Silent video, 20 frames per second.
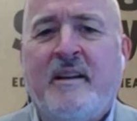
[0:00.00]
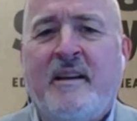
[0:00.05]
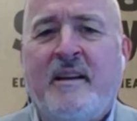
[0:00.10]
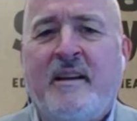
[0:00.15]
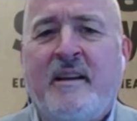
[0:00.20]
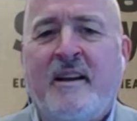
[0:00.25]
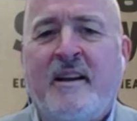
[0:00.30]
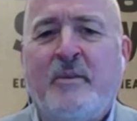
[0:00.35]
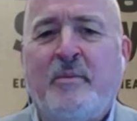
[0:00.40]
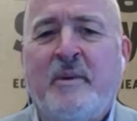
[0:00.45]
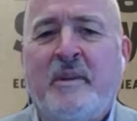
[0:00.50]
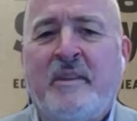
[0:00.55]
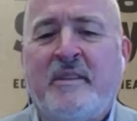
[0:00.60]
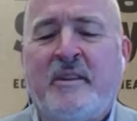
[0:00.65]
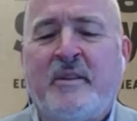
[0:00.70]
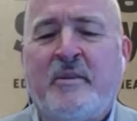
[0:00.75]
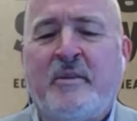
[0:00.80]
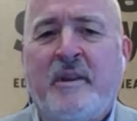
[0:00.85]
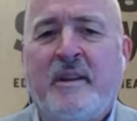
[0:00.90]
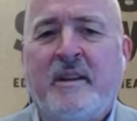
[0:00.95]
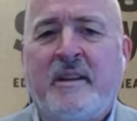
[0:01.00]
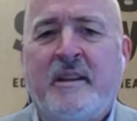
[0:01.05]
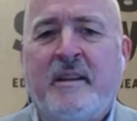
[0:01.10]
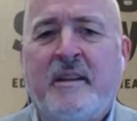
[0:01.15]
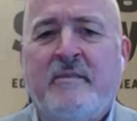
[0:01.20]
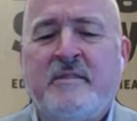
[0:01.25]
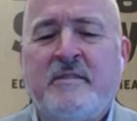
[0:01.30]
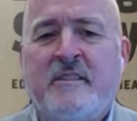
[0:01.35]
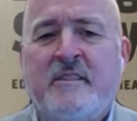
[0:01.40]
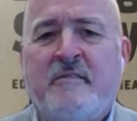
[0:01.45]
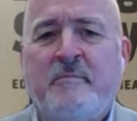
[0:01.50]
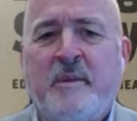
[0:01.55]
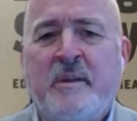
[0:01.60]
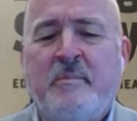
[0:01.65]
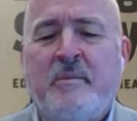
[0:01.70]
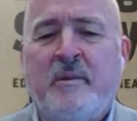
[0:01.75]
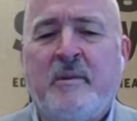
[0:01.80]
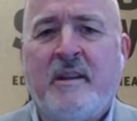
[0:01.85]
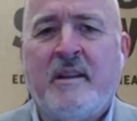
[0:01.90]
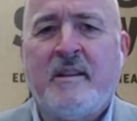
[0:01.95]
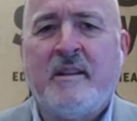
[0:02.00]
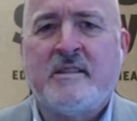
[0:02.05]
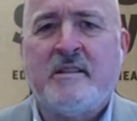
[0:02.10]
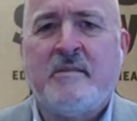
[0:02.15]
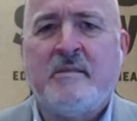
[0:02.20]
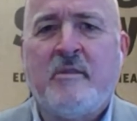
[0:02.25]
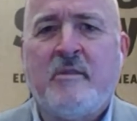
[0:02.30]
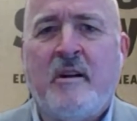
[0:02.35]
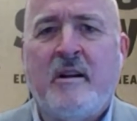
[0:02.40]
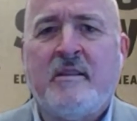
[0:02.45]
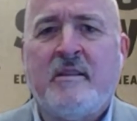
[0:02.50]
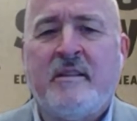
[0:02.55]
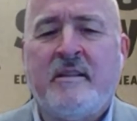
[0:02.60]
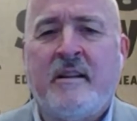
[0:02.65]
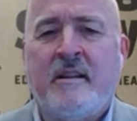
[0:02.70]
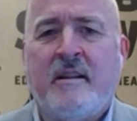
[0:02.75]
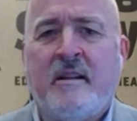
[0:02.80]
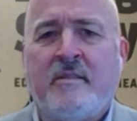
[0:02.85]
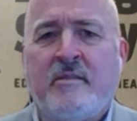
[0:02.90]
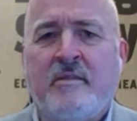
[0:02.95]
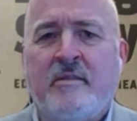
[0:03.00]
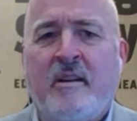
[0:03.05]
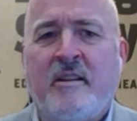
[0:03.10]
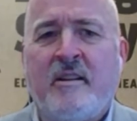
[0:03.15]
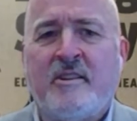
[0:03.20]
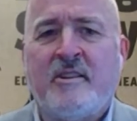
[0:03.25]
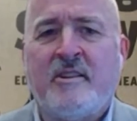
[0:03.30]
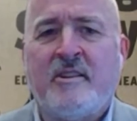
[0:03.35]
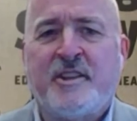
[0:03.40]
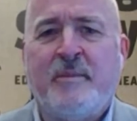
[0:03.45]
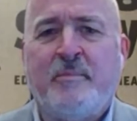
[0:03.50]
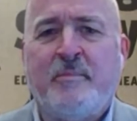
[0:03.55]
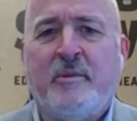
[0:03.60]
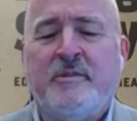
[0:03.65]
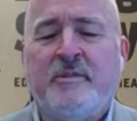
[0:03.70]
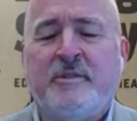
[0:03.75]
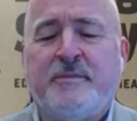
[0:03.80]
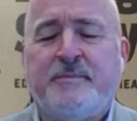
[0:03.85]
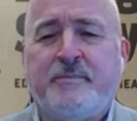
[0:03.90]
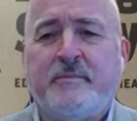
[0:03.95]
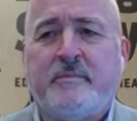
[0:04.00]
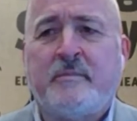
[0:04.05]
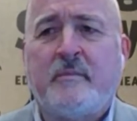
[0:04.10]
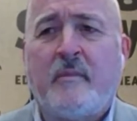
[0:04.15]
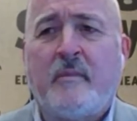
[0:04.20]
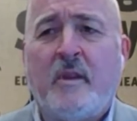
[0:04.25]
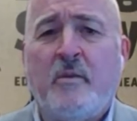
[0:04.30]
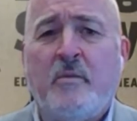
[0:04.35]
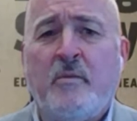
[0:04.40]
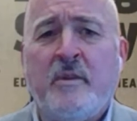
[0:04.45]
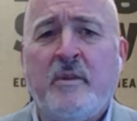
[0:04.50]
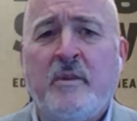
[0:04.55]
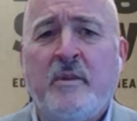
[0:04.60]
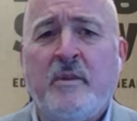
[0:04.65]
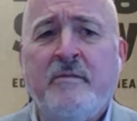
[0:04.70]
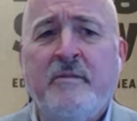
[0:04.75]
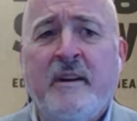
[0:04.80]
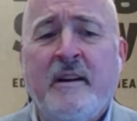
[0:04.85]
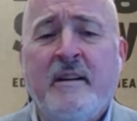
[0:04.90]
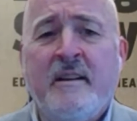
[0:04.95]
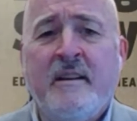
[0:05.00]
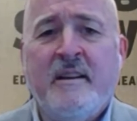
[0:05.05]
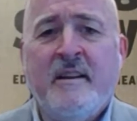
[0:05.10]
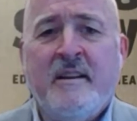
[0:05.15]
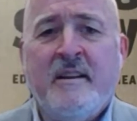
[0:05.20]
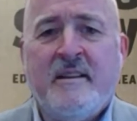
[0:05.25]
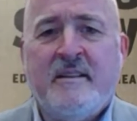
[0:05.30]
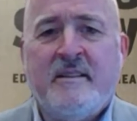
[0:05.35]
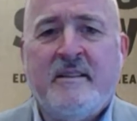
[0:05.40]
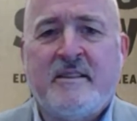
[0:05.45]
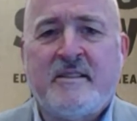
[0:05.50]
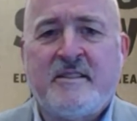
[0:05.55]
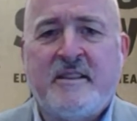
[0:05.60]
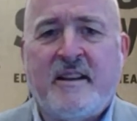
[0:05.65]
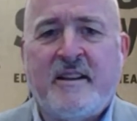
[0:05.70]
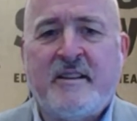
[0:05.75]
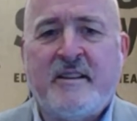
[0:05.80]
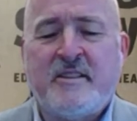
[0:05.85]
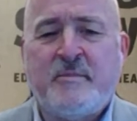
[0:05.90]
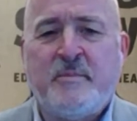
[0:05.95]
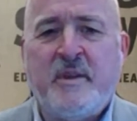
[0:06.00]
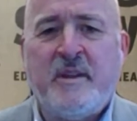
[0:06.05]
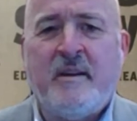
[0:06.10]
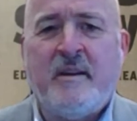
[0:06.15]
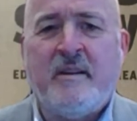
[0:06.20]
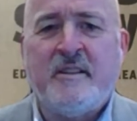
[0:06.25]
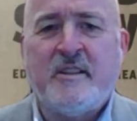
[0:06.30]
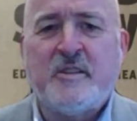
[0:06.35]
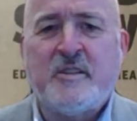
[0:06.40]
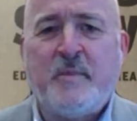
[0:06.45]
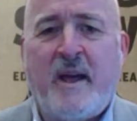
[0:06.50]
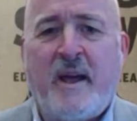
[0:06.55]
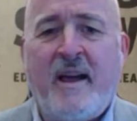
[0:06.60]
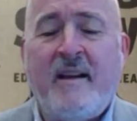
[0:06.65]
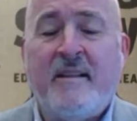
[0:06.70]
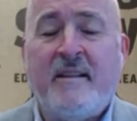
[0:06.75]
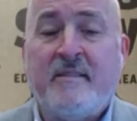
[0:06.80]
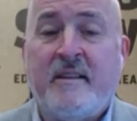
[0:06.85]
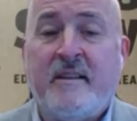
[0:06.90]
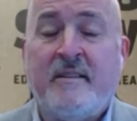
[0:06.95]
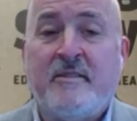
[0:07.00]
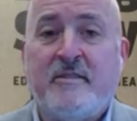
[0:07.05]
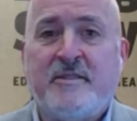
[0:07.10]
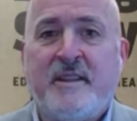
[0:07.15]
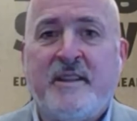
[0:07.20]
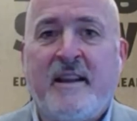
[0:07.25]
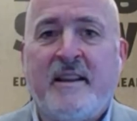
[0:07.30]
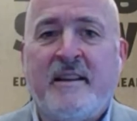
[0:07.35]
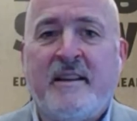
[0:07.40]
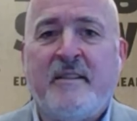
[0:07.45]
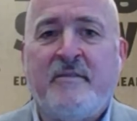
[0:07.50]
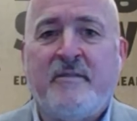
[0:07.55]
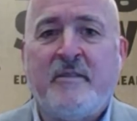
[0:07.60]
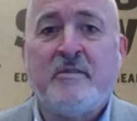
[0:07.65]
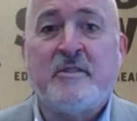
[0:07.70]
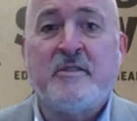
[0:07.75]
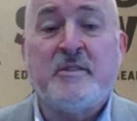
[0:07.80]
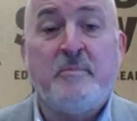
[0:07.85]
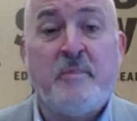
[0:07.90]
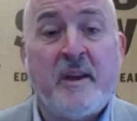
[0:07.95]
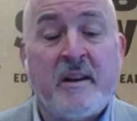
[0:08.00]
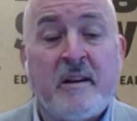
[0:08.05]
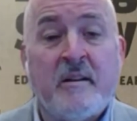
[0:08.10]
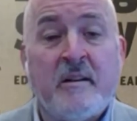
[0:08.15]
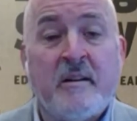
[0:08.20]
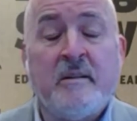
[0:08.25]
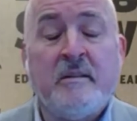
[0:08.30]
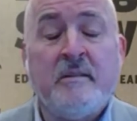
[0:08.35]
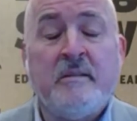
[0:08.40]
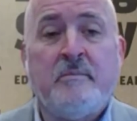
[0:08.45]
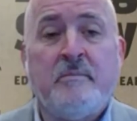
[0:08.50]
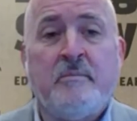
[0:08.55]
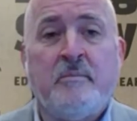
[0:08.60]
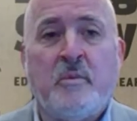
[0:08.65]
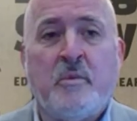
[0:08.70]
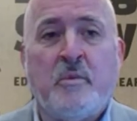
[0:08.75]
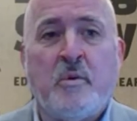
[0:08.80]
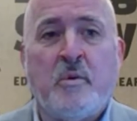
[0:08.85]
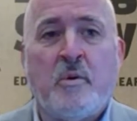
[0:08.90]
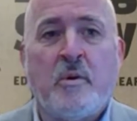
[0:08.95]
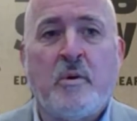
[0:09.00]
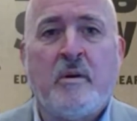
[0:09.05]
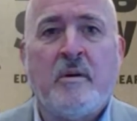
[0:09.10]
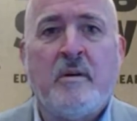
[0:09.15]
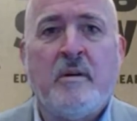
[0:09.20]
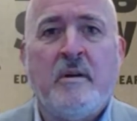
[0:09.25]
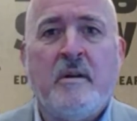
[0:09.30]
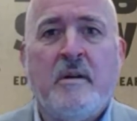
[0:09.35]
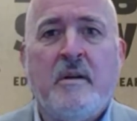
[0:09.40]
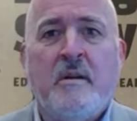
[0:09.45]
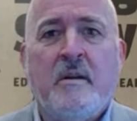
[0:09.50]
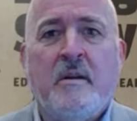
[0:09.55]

uh, with the great gifts of people like Tsongkhatan and other knowledge keepers. We've uh, decided to be on this path to understand if there's a better, more